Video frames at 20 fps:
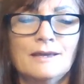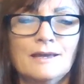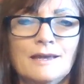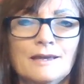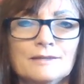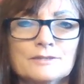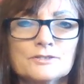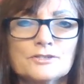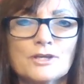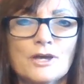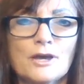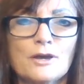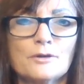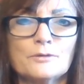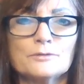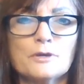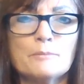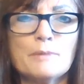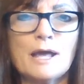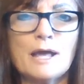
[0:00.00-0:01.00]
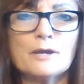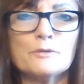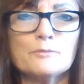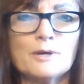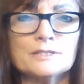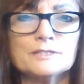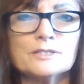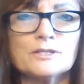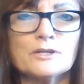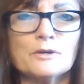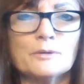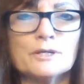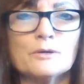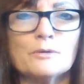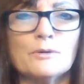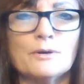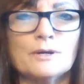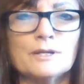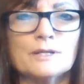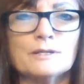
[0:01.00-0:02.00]
And so, no matter what's going
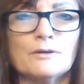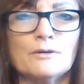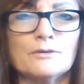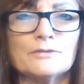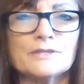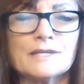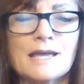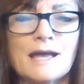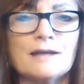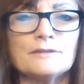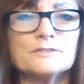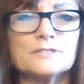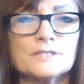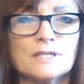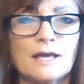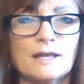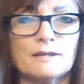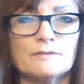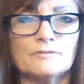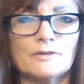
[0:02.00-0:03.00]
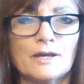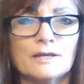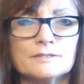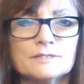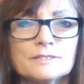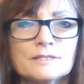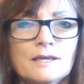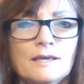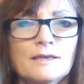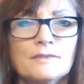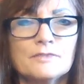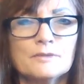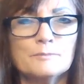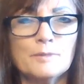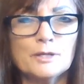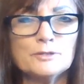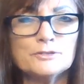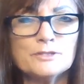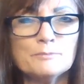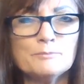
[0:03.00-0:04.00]
on on the outside of us, the
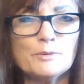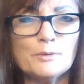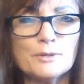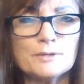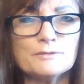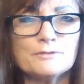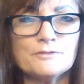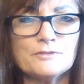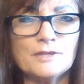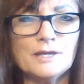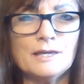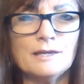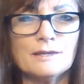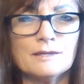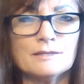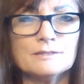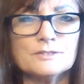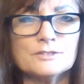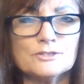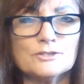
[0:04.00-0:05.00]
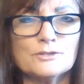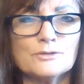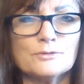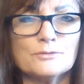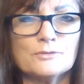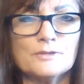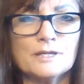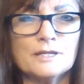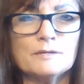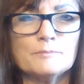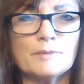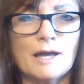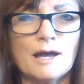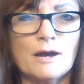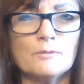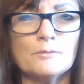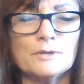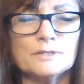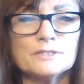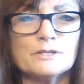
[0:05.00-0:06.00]
most important thing is to think
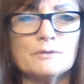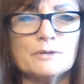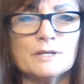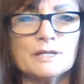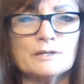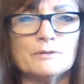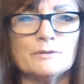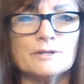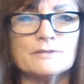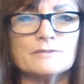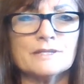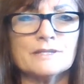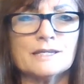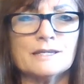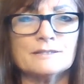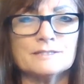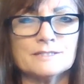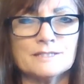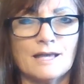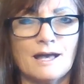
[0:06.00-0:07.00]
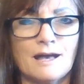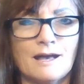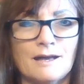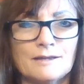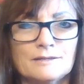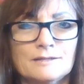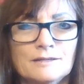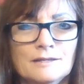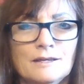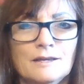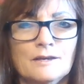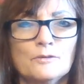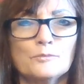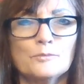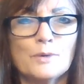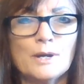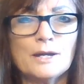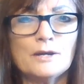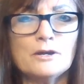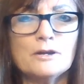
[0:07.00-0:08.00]
about what's going on on the inside.
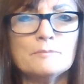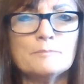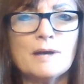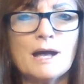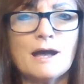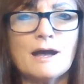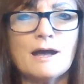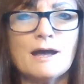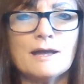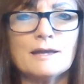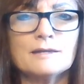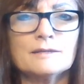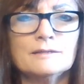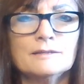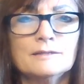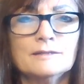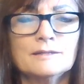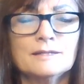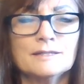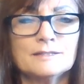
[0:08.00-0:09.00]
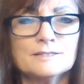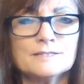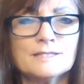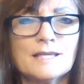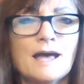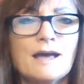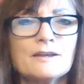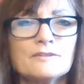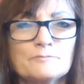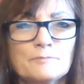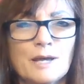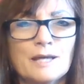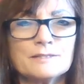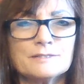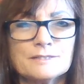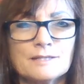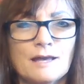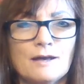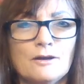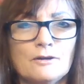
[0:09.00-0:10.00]
Where am I inside of
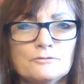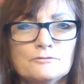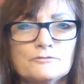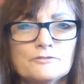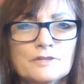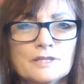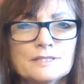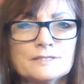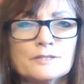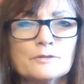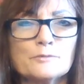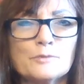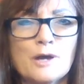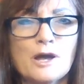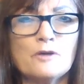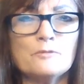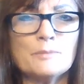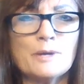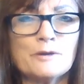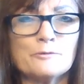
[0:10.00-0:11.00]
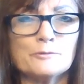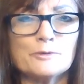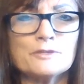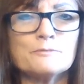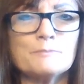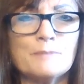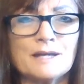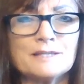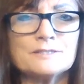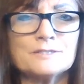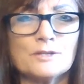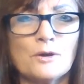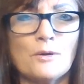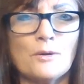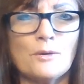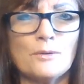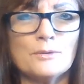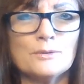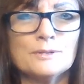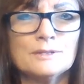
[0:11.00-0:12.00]
myself? Is it well with my
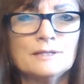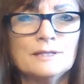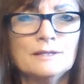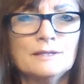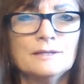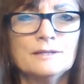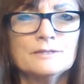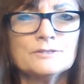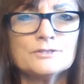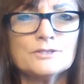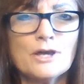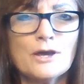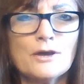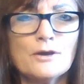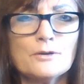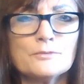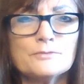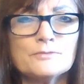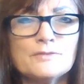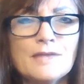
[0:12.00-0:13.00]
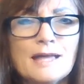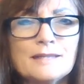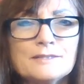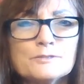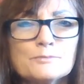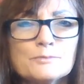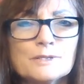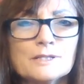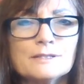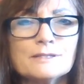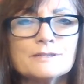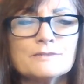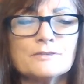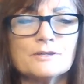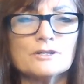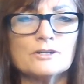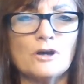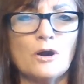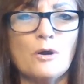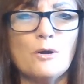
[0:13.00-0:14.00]
soul? So, that's really
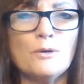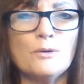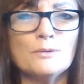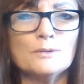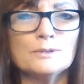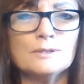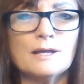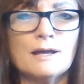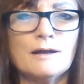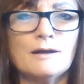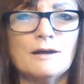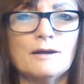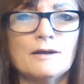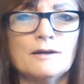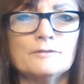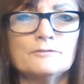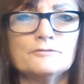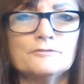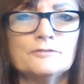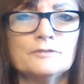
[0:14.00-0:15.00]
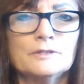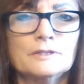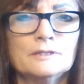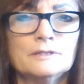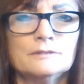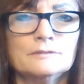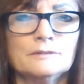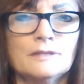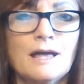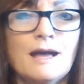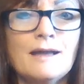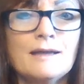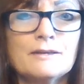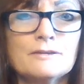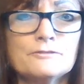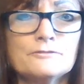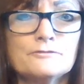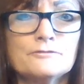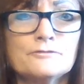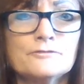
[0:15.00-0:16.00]
the goal of
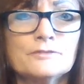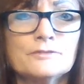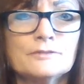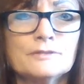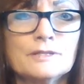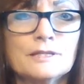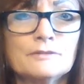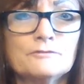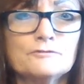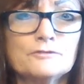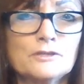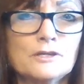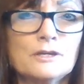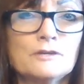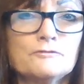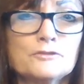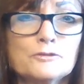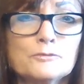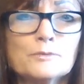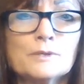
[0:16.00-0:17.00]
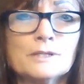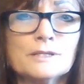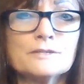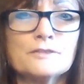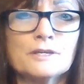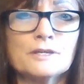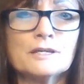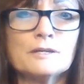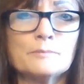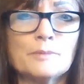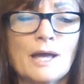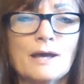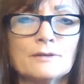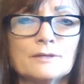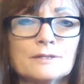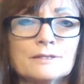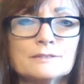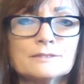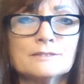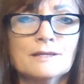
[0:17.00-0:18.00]
life, if, if you really think
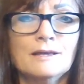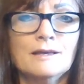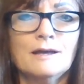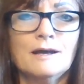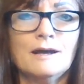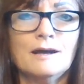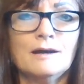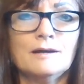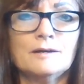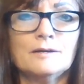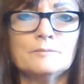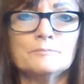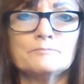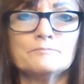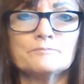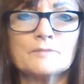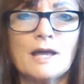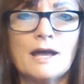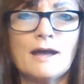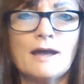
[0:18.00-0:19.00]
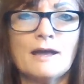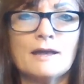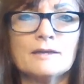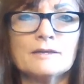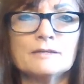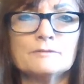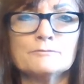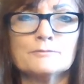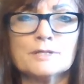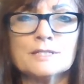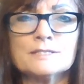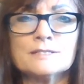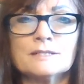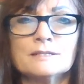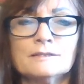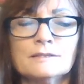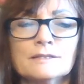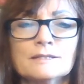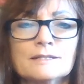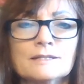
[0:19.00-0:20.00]
about it. Um, I
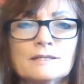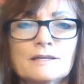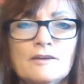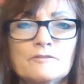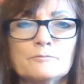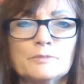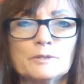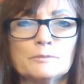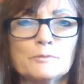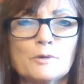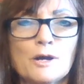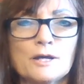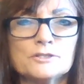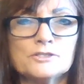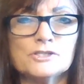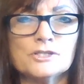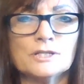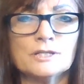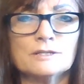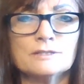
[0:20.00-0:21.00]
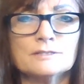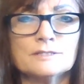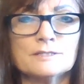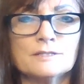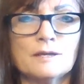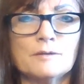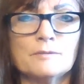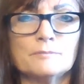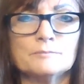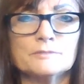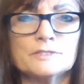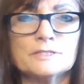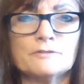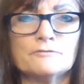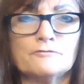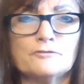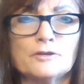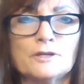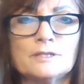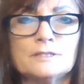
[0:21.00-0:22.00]
recently have been watching some
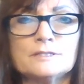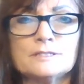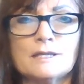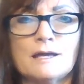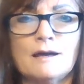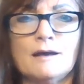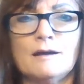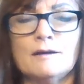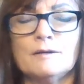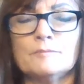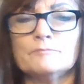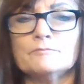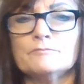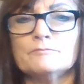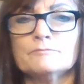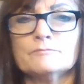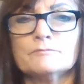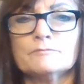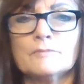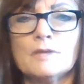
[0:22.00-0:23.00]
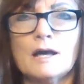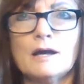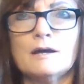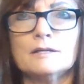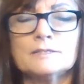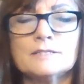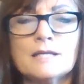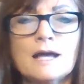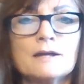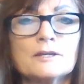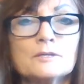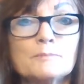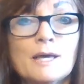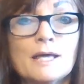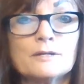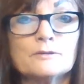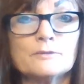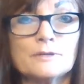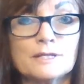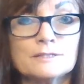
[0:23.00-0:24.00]
different um, uh,
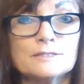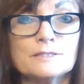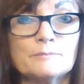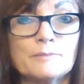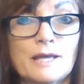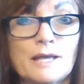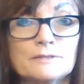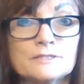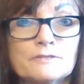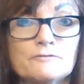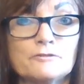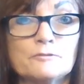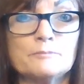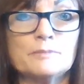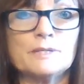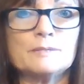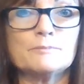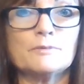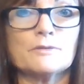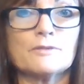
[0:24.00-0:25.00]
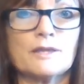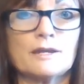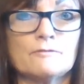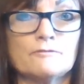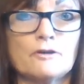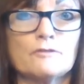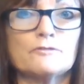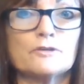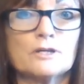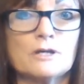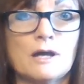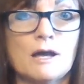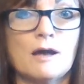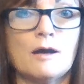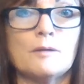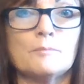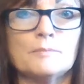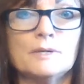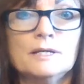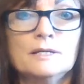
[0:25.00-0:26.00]
documentaries about different people that have
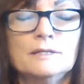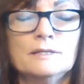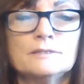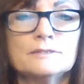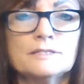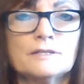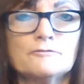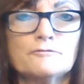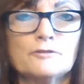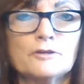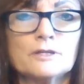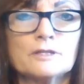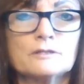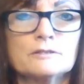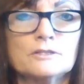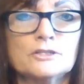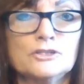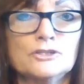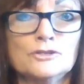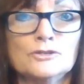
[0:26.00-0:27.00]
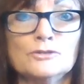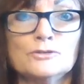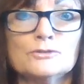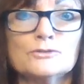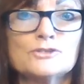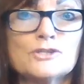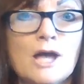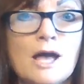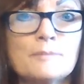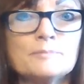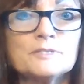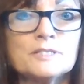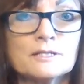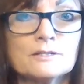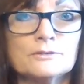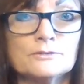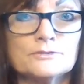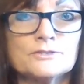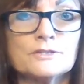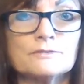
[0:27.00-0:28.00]
overcome different huge
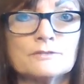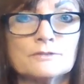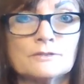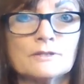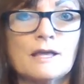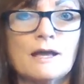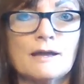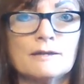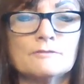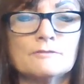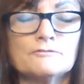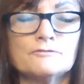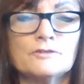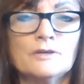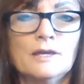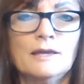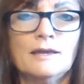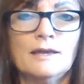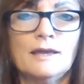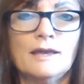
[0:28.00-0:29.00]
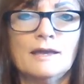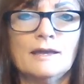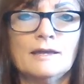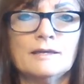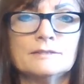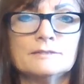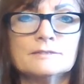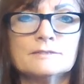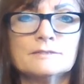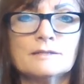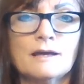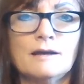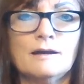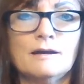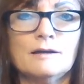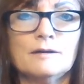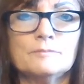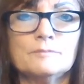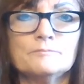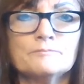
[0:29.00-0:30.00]
obstacles in their life. And
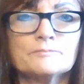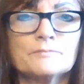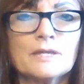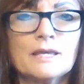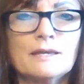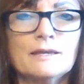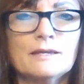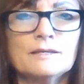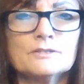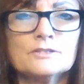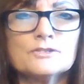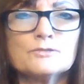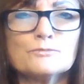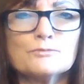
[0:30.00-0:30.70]
um, it's